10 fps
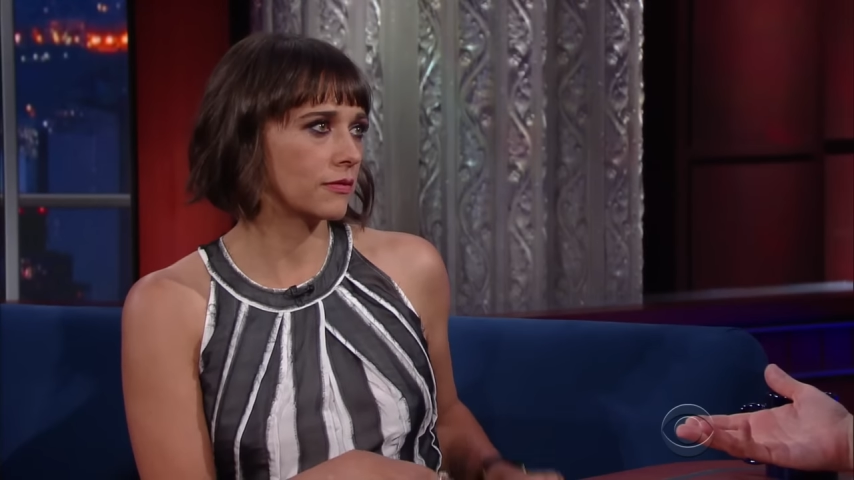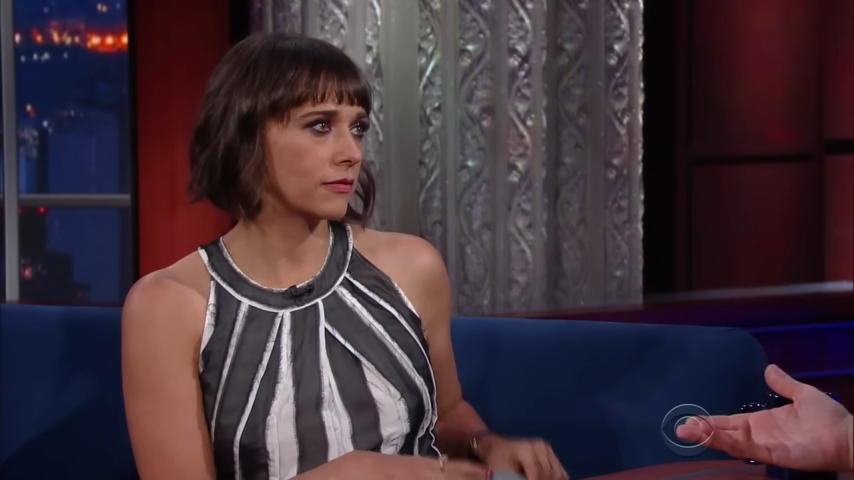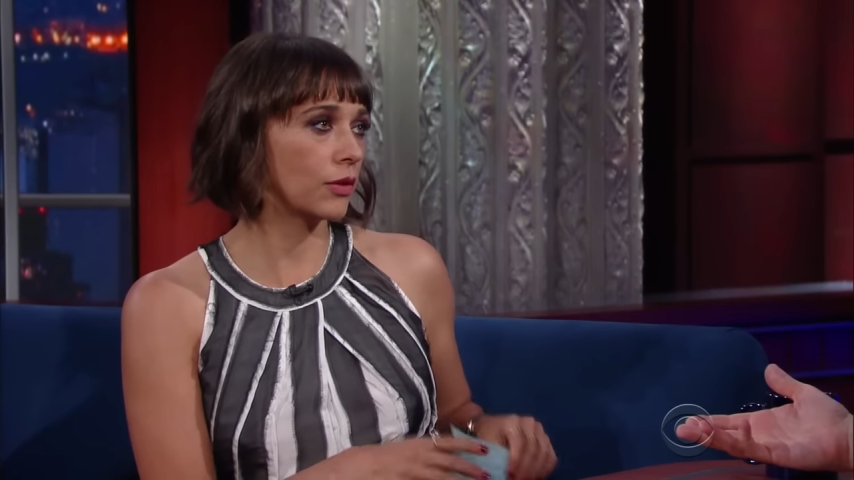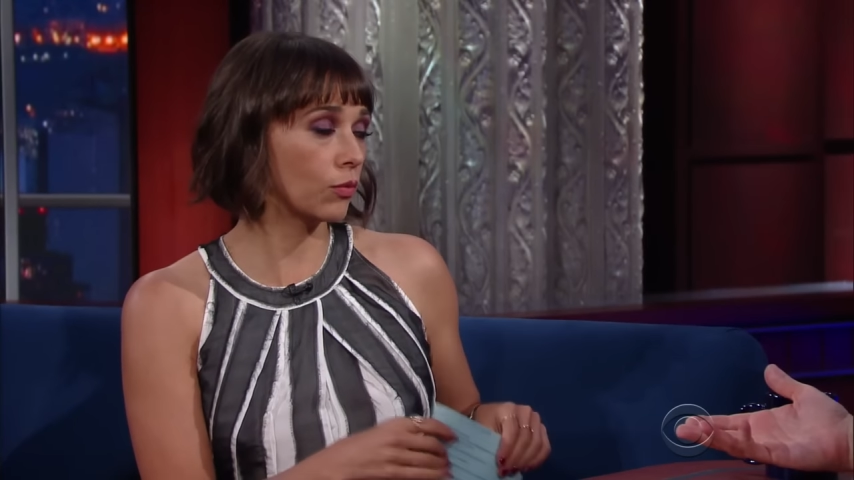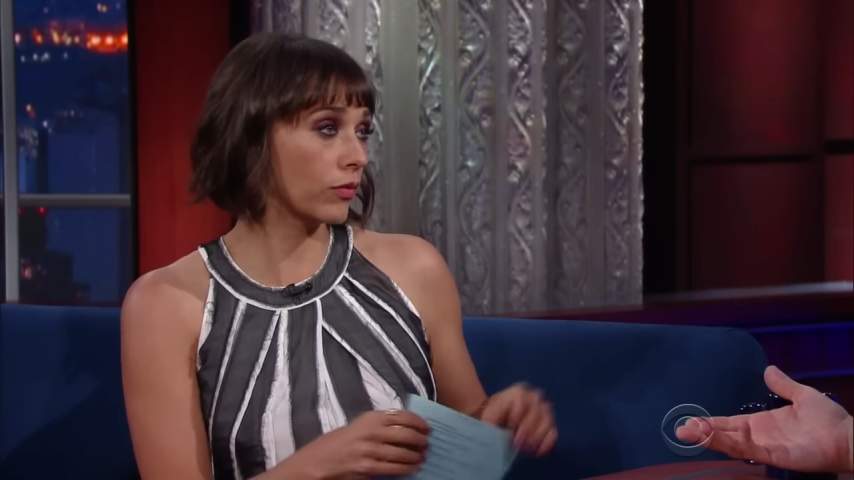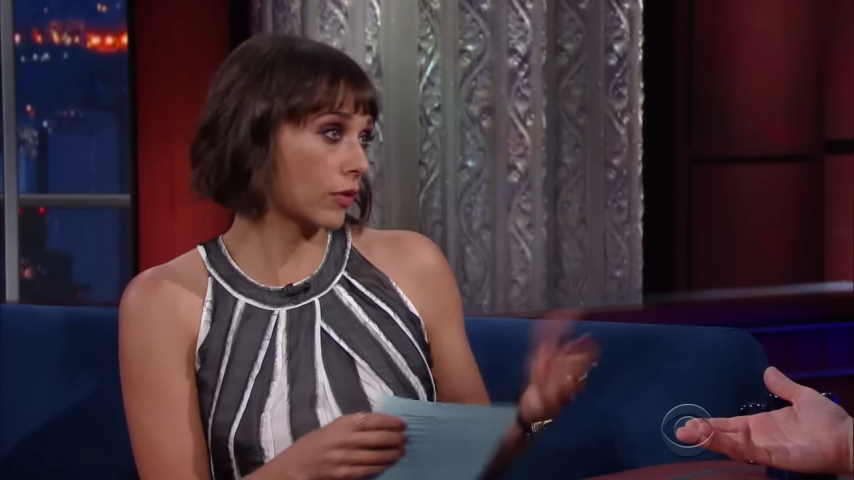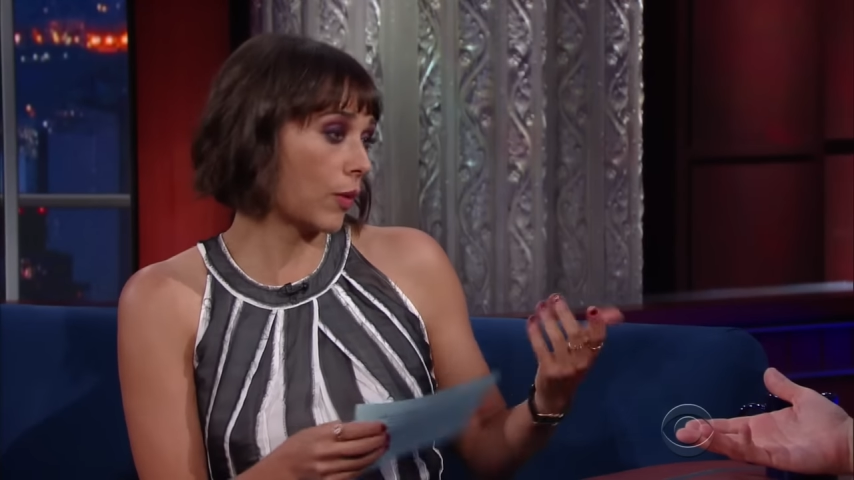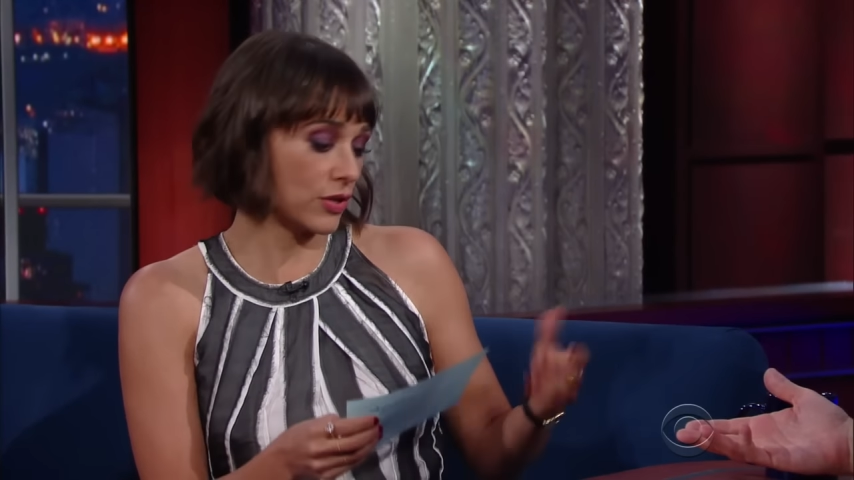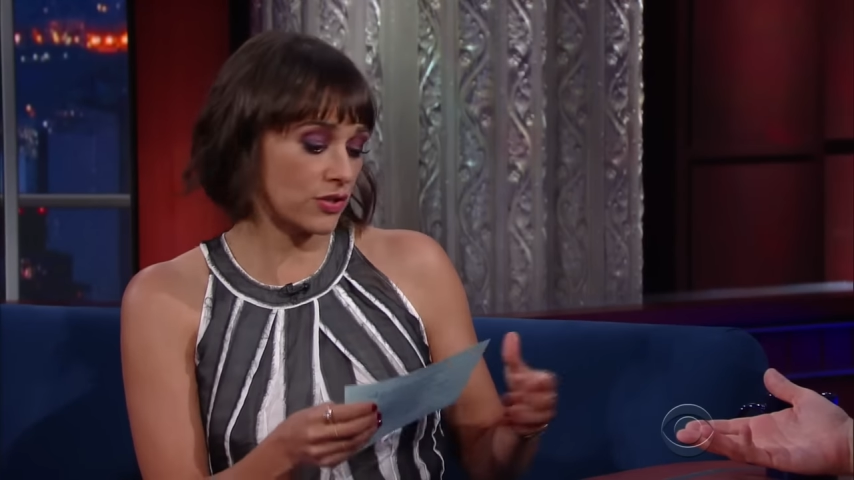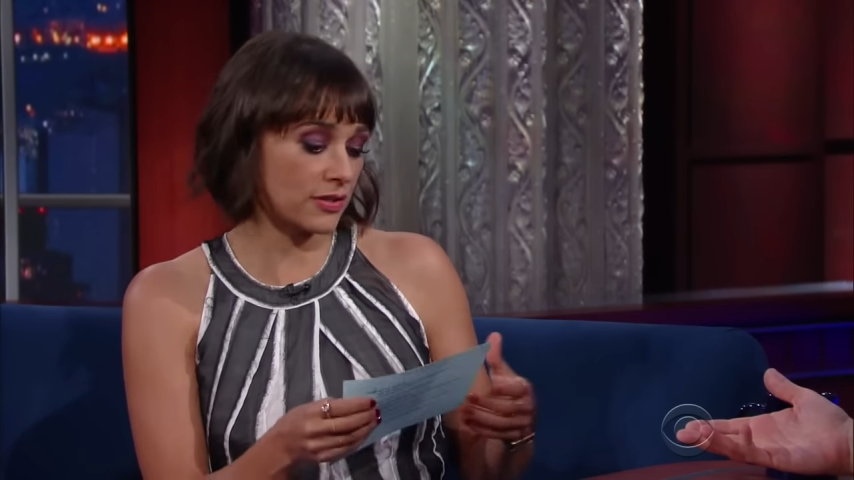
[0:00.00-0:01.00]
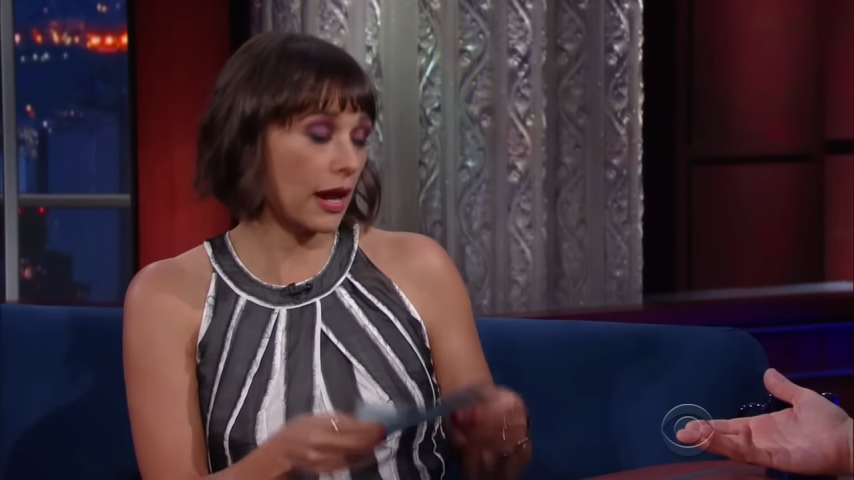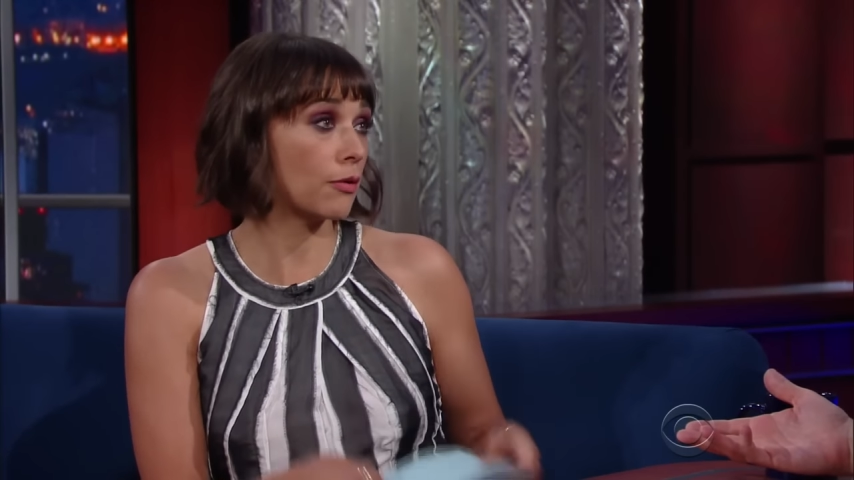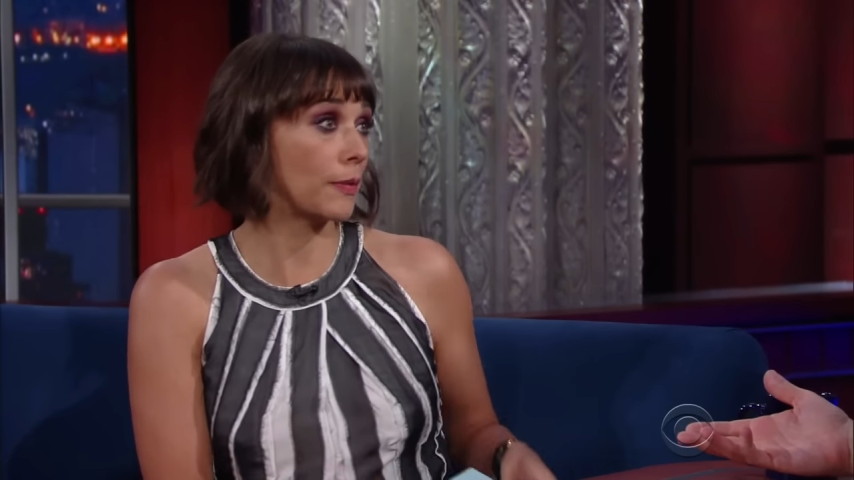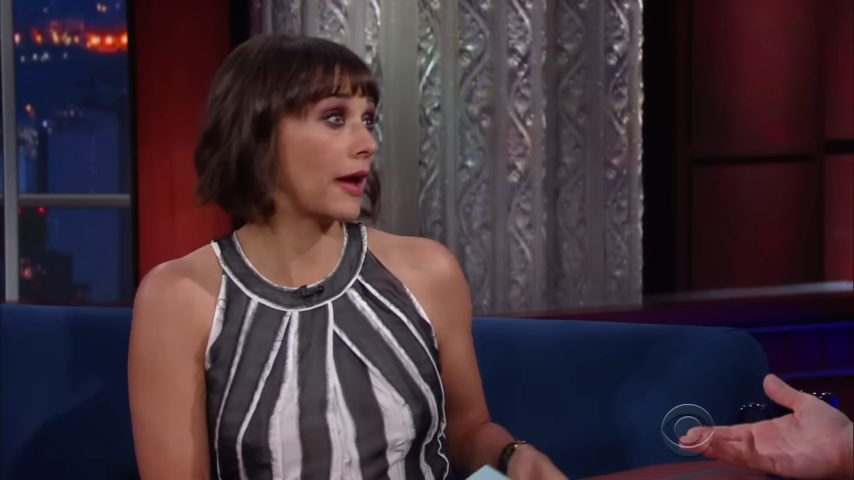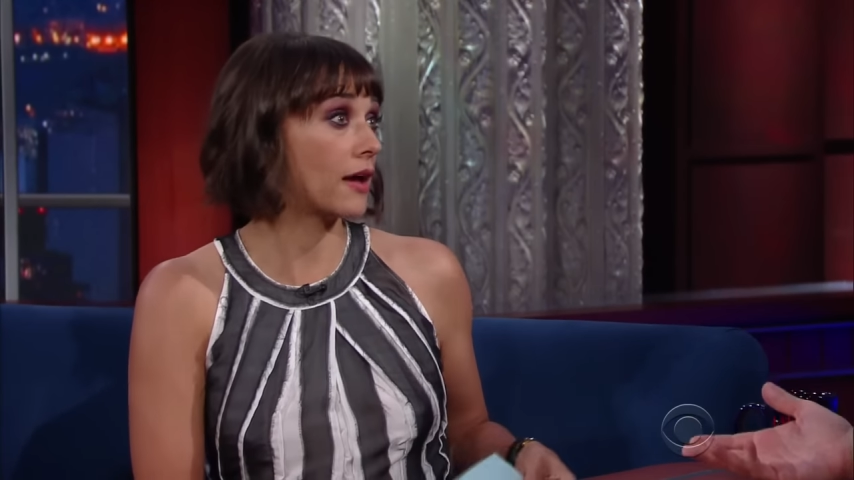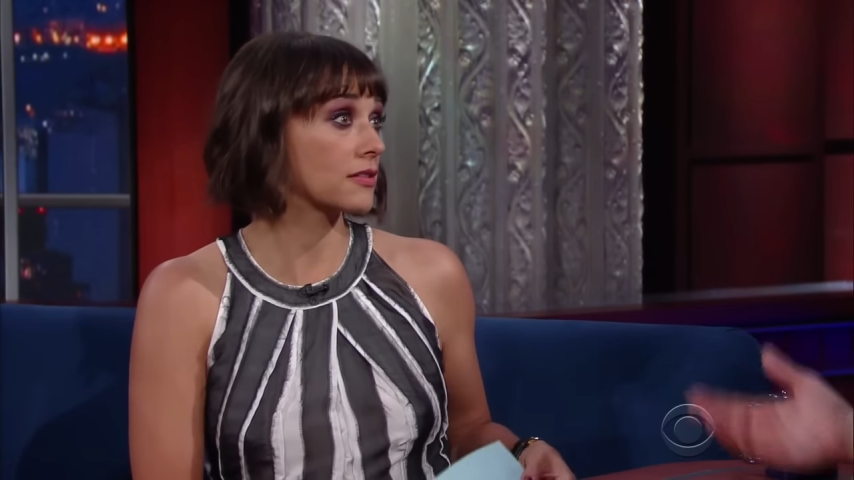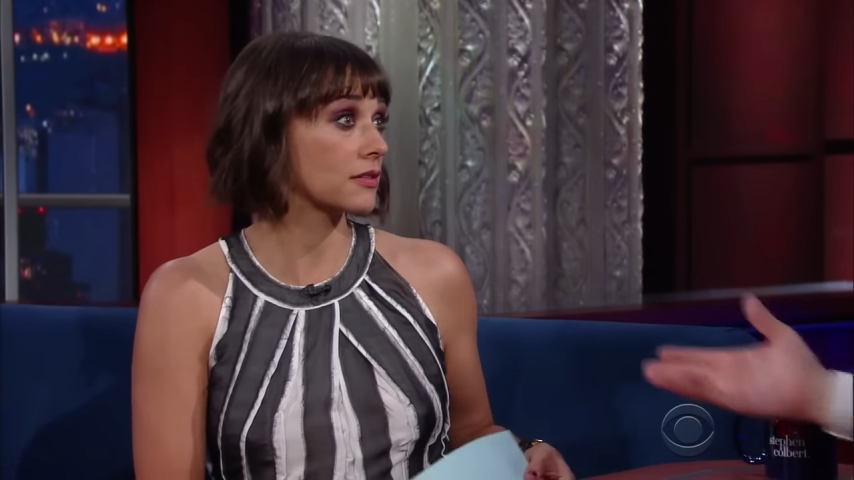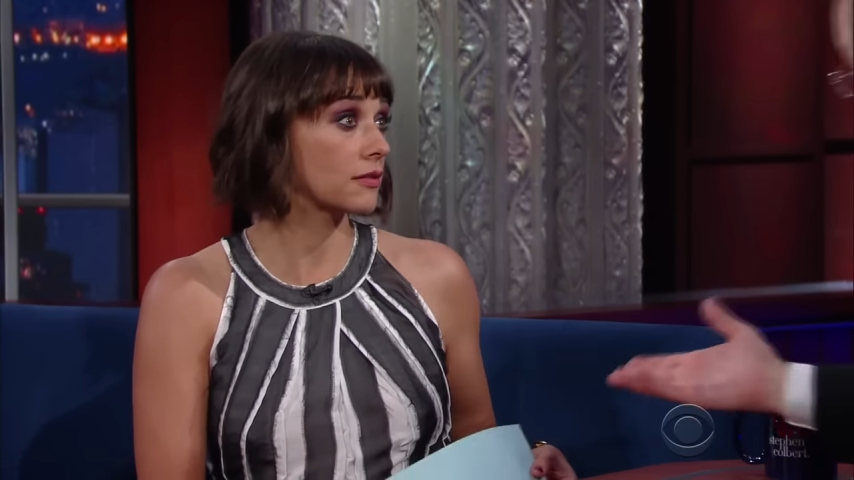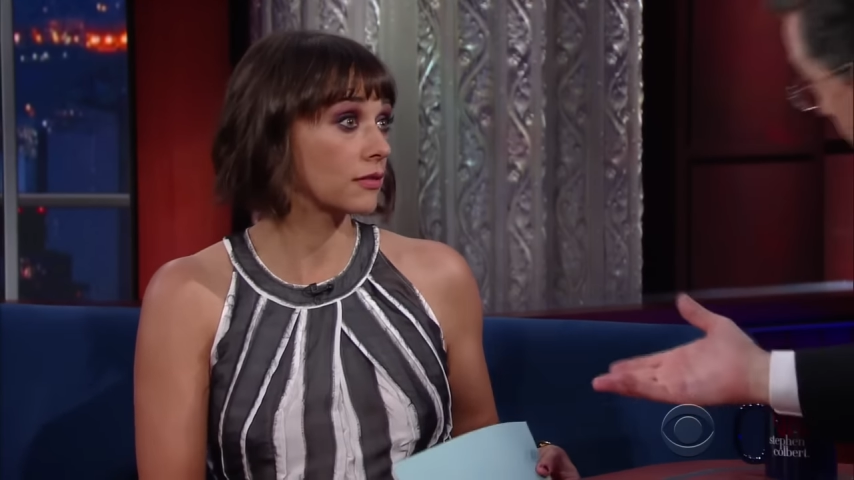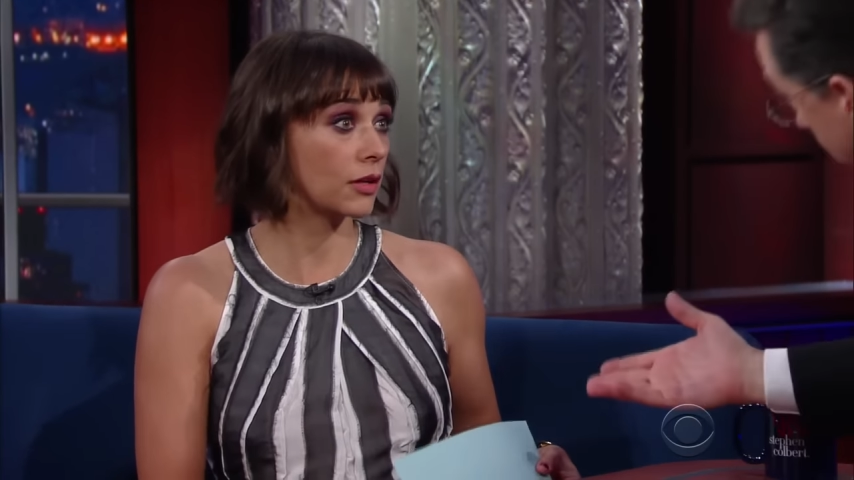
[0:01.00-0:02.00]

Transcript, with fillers: The questions that I would be asked. Okay, great.